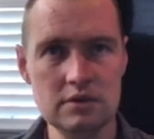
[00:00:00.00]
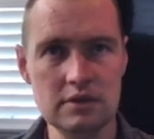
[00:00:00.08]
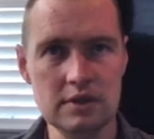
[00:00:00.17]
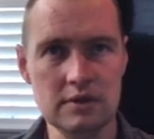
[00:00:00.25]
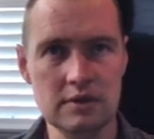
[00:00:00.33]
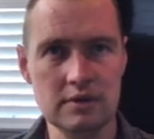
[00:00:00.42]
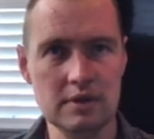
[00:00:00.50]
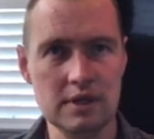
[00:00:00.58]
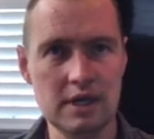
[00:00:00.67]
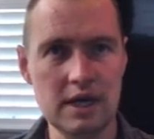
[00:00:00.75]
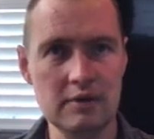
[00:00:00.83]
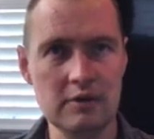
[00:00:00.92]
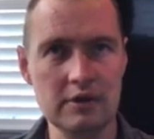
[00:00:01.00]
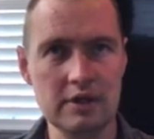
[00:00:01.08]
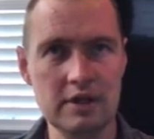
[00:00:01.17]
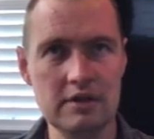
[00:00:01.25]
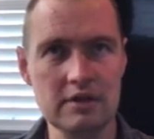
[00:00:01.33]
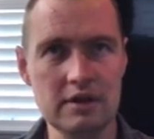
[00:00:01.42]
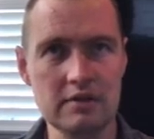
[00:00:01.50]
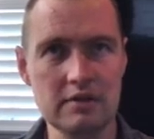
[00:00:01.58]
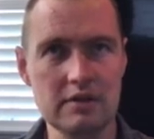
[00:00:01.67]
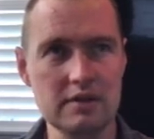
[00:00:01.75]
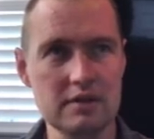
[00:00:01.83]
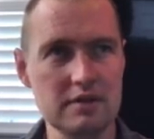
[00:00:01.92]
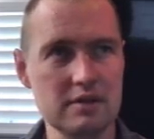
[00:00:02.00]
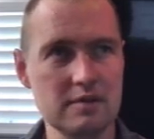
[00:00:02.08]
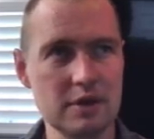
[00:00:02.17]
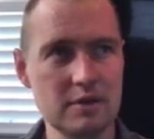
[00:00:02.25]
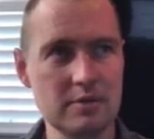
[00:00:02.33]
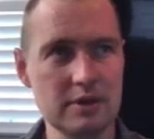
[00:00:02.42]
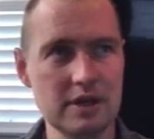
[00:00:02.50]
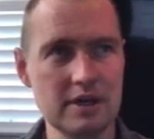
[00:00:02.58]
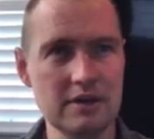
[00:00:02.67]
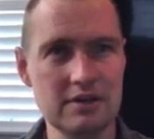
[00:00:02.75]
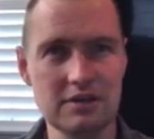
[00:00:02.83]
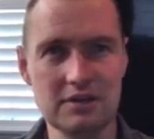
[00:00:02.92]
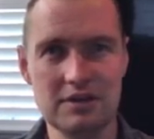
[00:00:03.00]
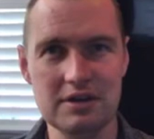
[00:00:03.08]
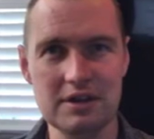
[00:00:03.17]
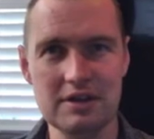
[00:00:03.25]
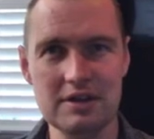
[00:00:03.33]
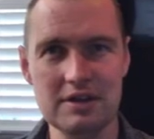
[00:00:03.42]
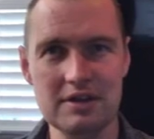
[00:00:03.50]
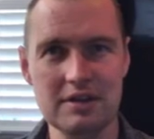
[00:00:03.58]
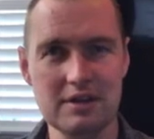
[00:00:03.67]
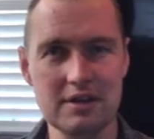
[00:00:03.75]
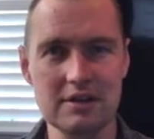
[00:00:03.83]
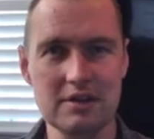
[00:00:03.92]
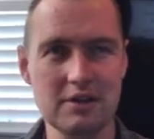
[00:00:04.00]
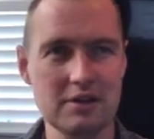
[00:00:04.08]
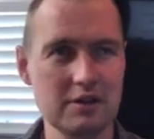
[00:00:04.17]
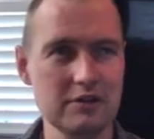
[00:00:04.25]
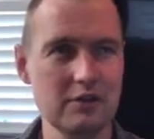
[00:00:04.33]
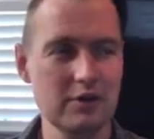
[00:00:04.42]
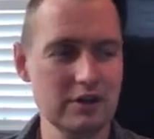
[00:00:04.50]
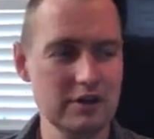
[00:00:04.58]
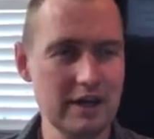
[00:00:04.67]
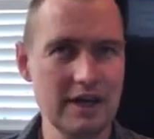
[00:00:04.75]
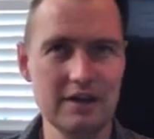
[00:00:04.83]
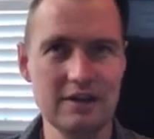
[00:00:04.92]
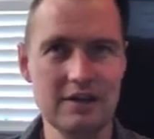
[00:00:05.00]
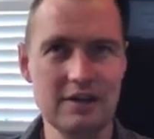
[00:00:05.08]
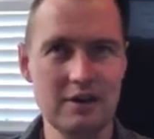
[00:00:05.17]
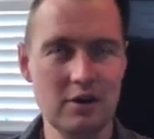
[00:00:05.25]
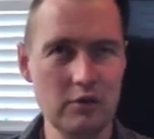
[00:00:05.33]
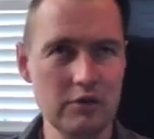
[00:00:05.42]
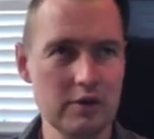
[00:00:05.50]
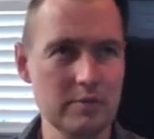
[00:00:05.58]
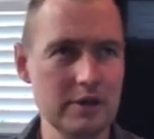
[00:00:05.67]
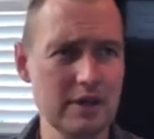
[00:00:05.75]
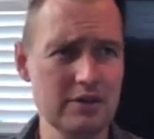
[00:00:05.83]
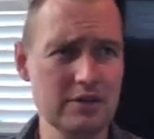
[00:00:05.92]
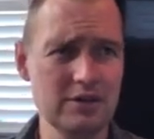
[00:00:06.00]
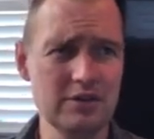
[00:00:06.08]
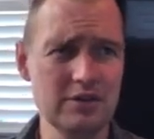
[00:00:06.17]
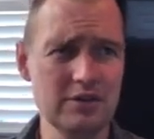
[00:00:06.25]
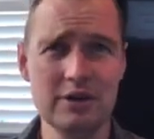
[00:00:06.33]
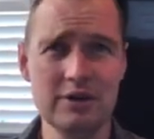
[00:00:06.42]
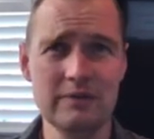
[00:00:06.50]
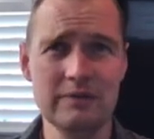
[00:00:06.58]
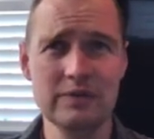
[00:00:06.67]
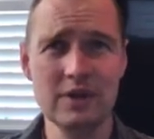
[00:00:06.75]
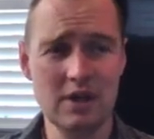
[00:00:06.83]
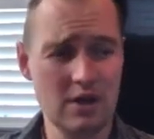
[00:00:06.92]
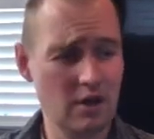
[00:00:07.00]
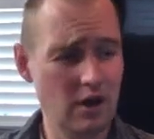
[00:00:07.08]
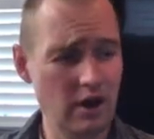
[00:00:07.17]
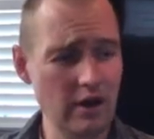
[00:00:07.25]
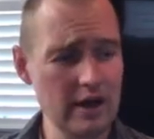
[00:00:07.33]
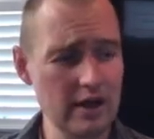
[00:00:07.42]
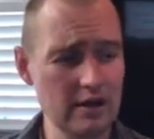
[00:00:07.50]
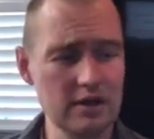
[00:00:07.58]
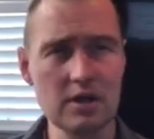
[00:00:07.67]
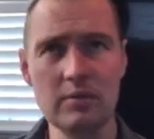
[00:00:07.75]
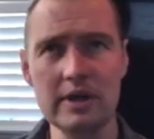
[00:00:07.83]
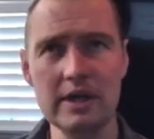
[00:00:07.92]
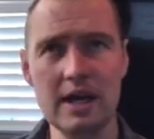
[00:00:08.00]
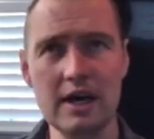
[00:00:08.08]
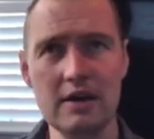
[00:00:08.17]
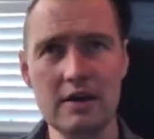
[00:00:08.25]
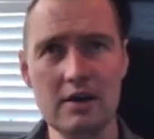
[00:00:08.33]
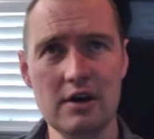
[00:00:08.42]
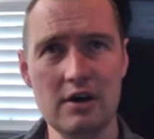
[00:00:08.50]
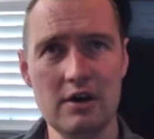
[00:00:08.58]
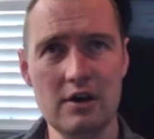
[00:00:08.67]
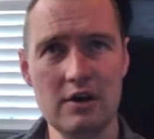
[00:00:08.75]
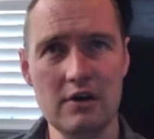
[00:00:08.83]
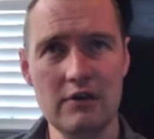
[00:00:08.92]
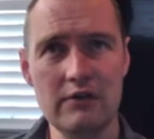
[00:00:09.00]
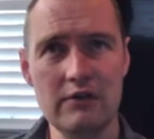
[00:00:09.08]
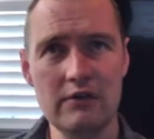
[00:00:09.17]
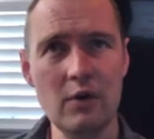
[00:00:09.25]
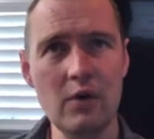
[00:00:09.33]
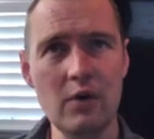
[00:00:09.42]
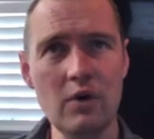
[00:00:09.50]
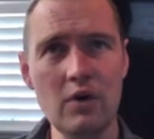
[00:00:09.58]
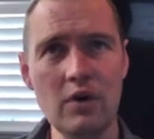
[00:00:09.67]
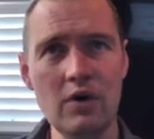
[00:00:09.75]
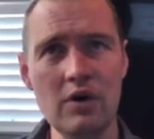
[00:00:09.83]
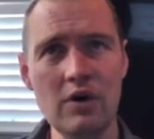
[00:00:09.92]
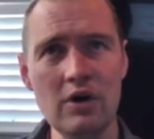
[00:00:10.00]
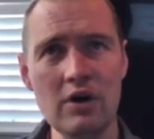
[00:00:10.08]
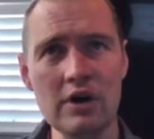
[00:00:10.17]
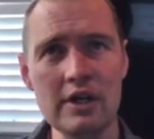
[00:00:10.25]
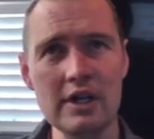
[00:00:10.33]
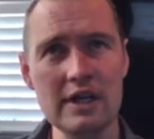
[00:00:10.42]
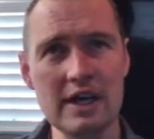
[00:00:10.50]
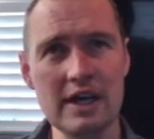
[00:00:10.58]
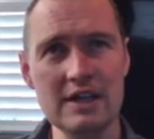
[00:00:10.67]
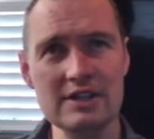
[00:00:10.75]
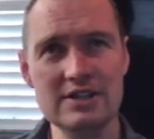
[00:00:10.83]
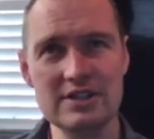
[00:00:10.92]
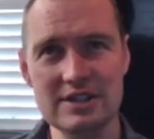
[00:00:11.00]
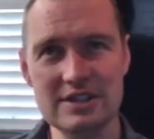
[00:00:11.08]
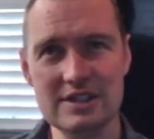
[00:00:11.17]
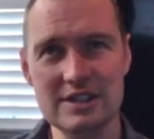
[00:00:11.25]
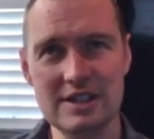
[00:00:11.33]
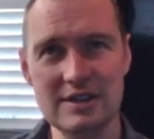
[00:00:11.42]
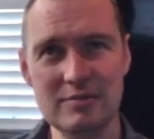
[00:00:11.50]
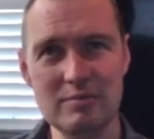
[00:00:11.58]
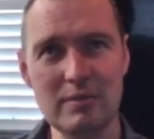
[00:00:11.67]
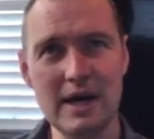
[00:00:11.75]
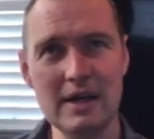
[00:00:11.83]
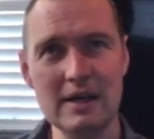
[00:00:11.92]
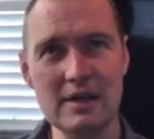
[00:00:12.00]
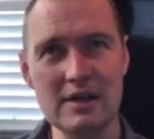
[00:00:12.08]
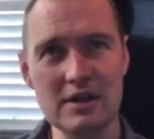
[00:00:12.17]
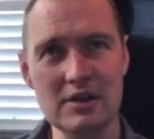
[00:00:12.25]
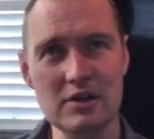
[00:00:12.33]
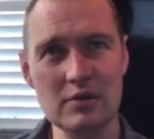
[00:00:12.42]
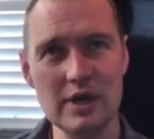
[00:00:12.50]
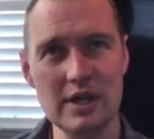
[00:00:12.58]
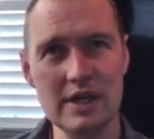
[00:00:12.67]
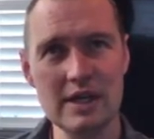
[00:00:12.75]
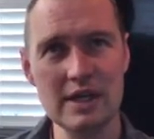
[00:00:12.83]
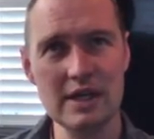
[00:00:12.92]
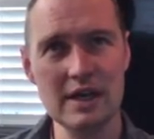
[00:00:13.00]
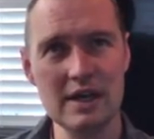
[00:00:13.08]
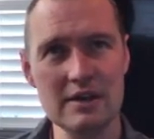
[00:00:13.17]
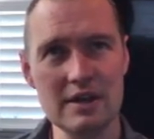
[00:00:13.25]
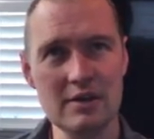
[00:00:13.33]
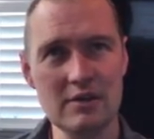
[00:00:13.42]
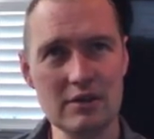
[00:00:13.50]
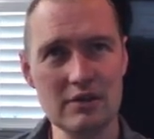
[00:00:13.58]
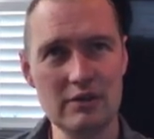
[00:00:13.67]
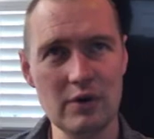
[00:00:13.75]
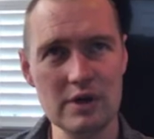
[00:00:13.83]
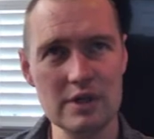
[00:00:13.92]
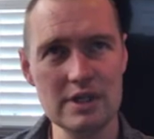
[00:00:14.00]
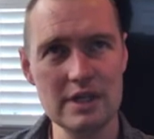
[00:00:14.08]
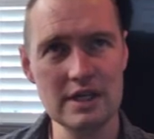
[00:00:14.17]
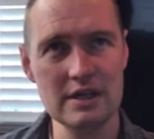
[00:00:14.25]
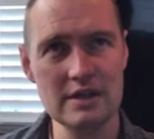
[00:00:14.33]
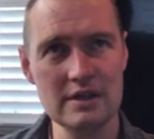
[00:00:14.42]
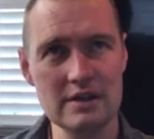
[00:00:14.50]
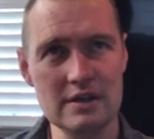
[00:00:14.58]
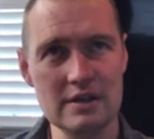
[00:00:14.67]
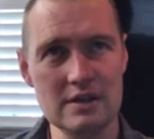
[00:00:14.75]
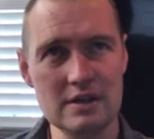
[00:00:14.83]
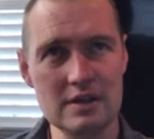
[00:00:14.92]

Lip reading: Ooh, it got really easy all of a sudden. Must be nice. So 60, you can look forward to that. Hopefully it'll be nice to you as well. All right, so we got 4 kitty cats minus 3 kitty cats equals 14.